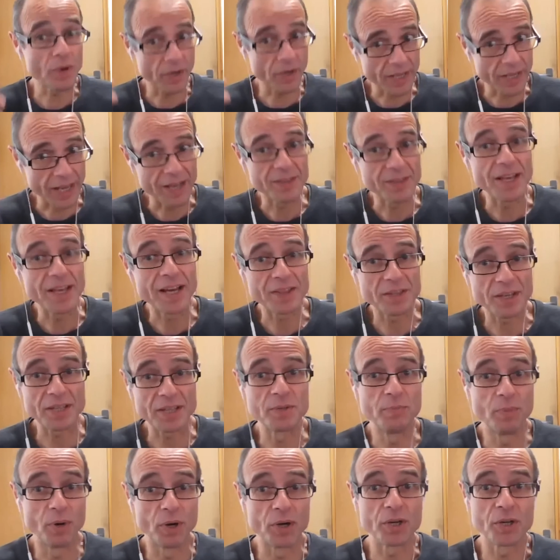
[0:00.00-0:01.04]
okay. That, that's
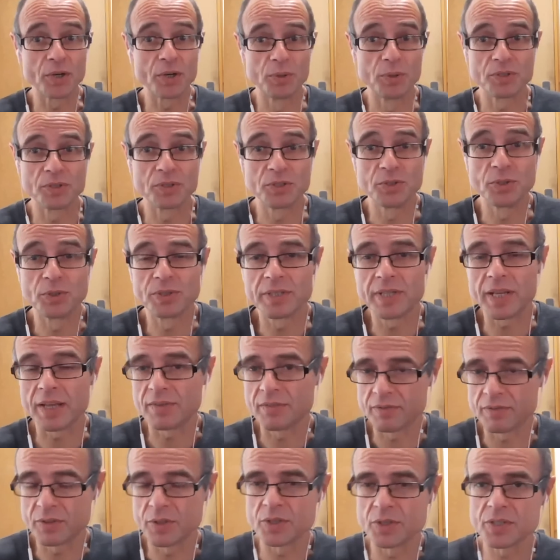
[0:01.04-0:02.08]
a book called Snored to yeah. Death,
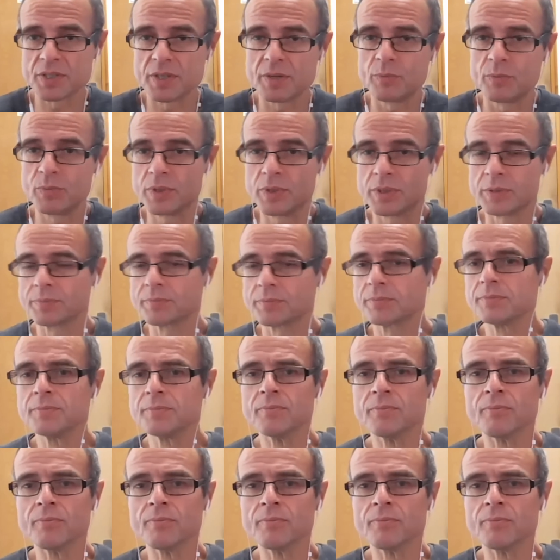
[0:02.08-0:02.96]
of course. yeah.